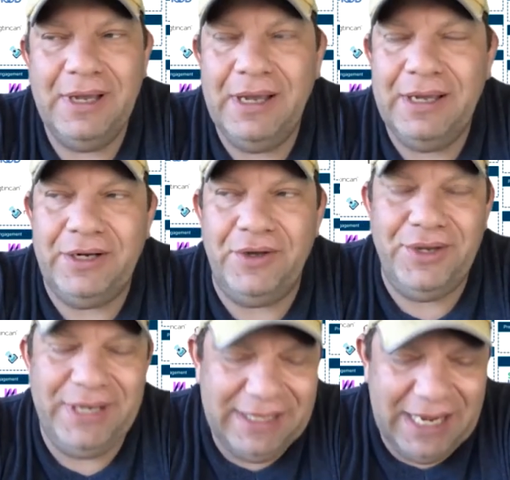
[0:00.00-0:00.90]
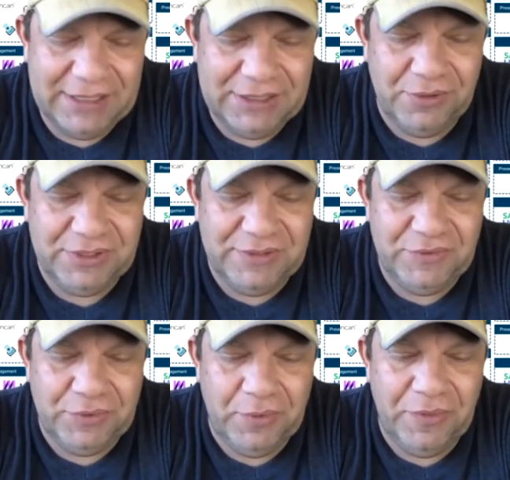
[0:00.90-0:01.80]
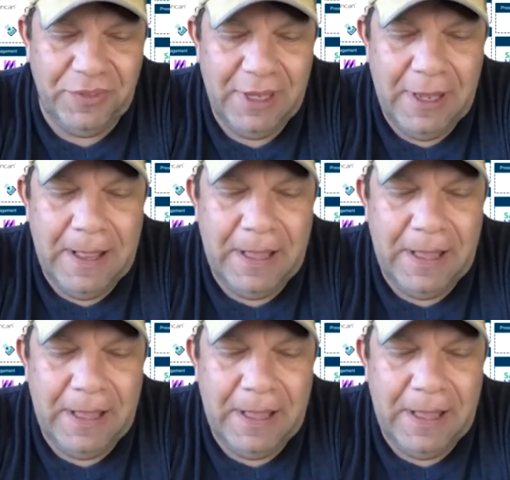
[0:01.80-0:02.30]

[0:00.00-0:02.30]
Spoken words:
So you need that source of truth.